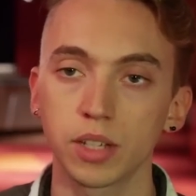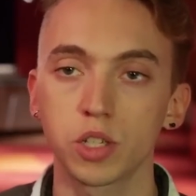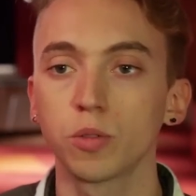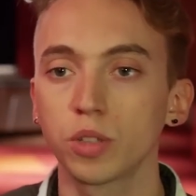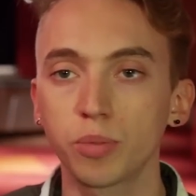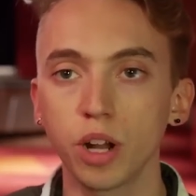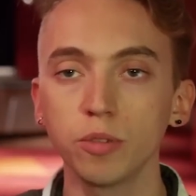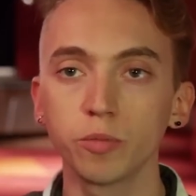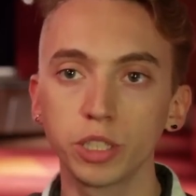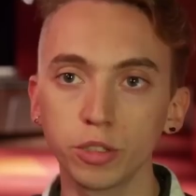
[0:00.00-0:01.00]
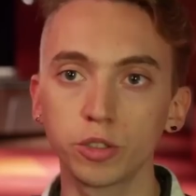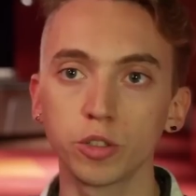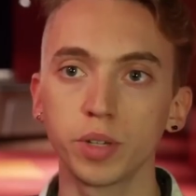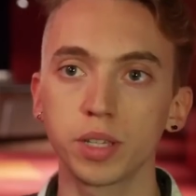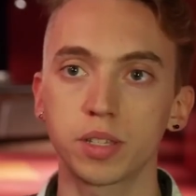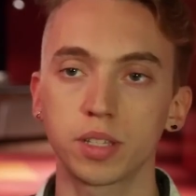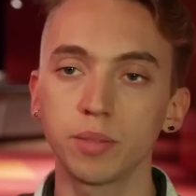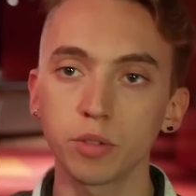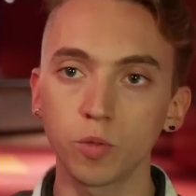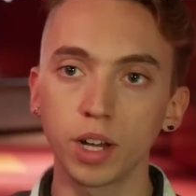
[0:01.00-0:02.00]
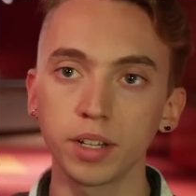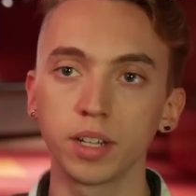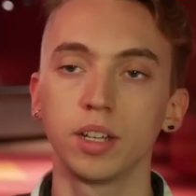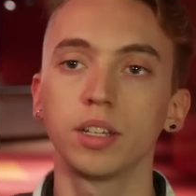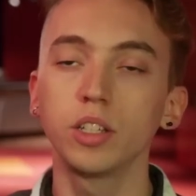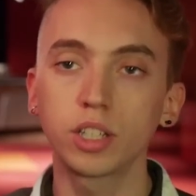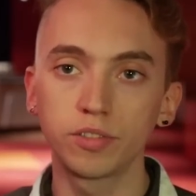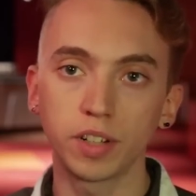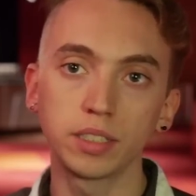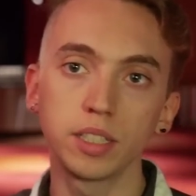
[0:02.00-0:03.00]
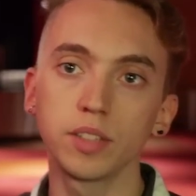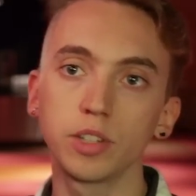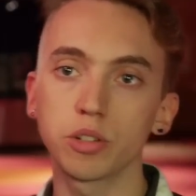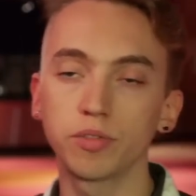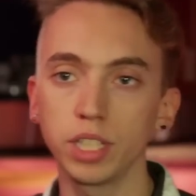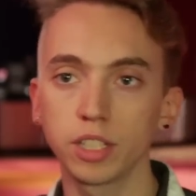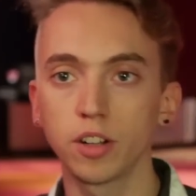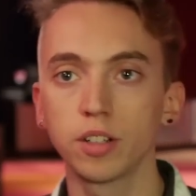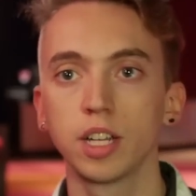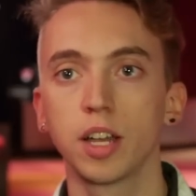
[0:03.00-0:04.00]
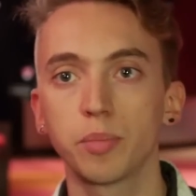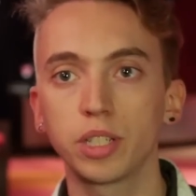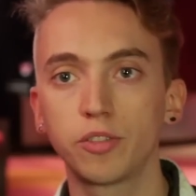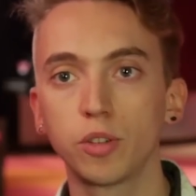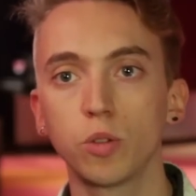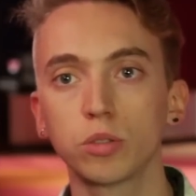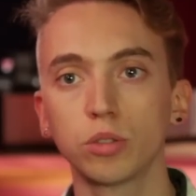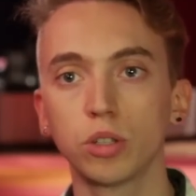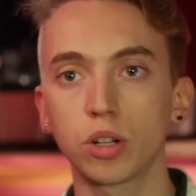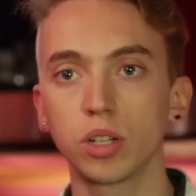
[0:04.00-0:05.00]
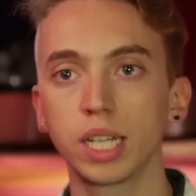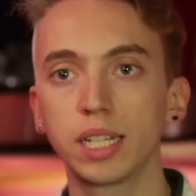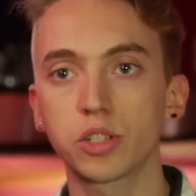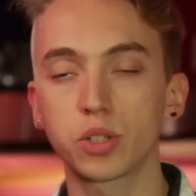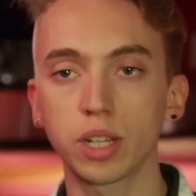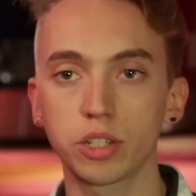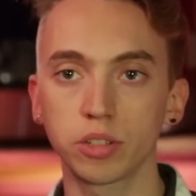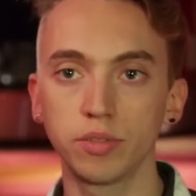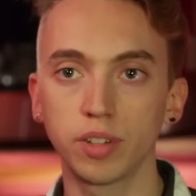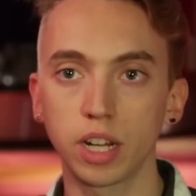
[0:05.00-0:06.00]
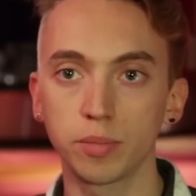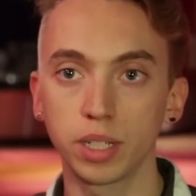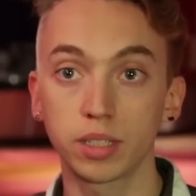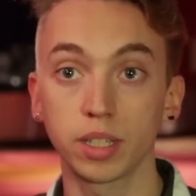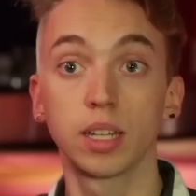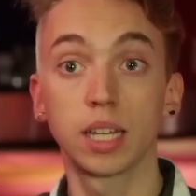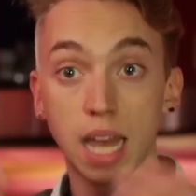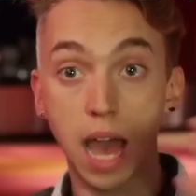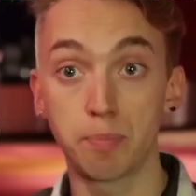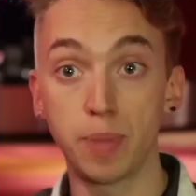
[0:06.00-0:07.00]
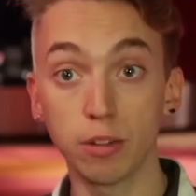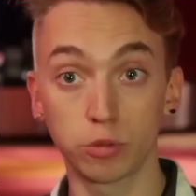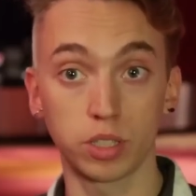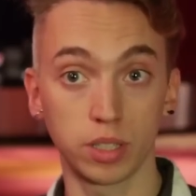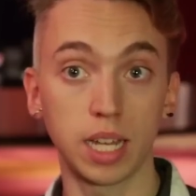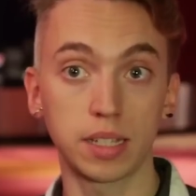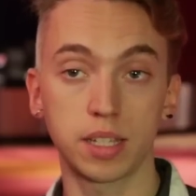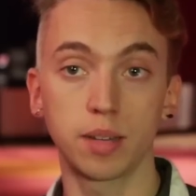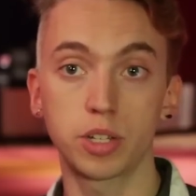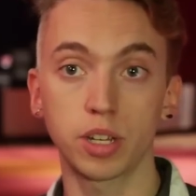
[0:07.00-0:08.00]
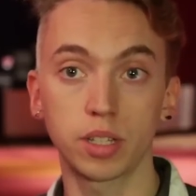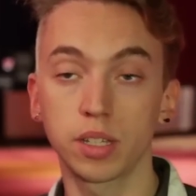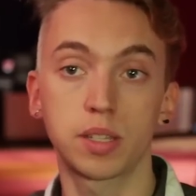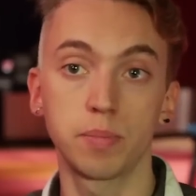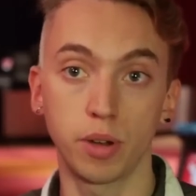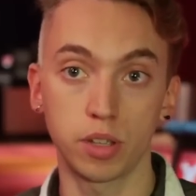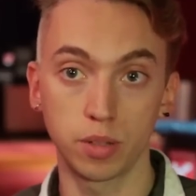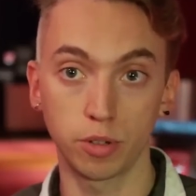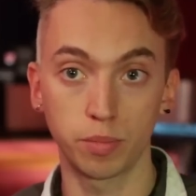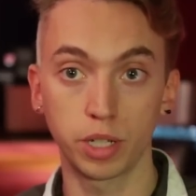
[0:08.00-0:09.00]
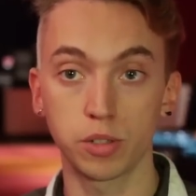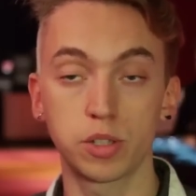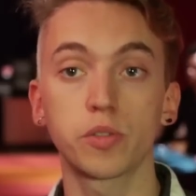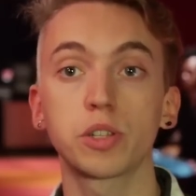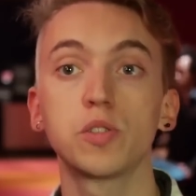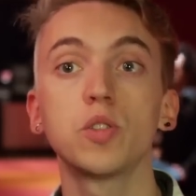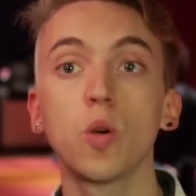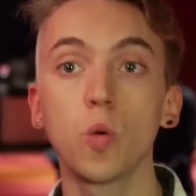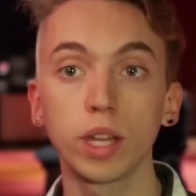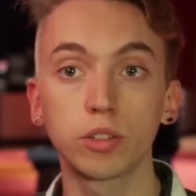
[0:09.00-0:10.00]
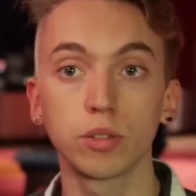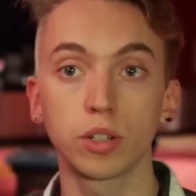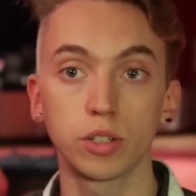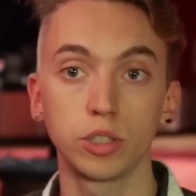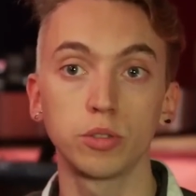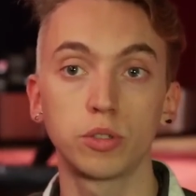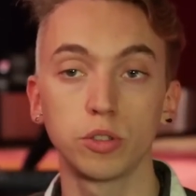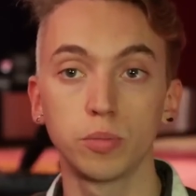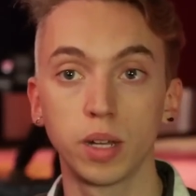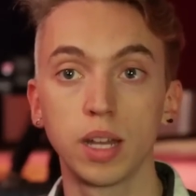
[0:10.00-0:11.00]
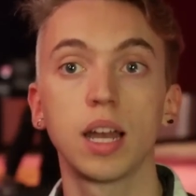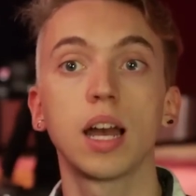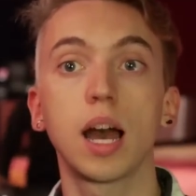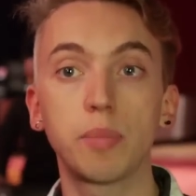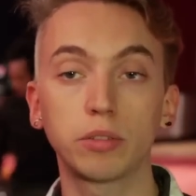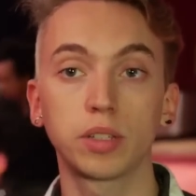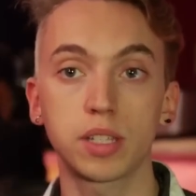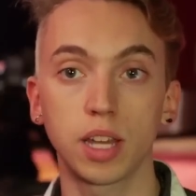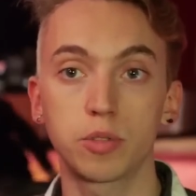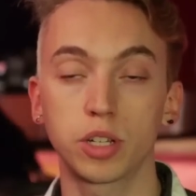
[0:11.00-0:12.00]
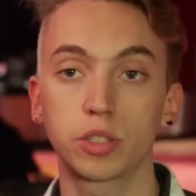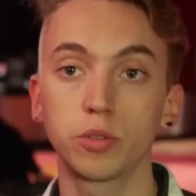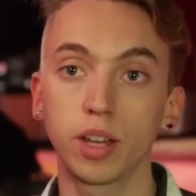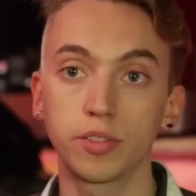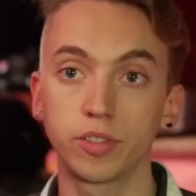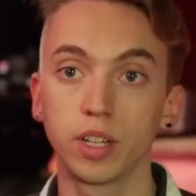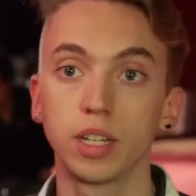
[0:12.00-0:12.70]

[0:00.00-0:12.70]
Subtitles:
Yeah, so the problem with YouTube is, number one, you can find the individual video, but if you want to learn in a structured environment about that subject, it's impossible, because there is no way to learn on YouTube about that subject, to have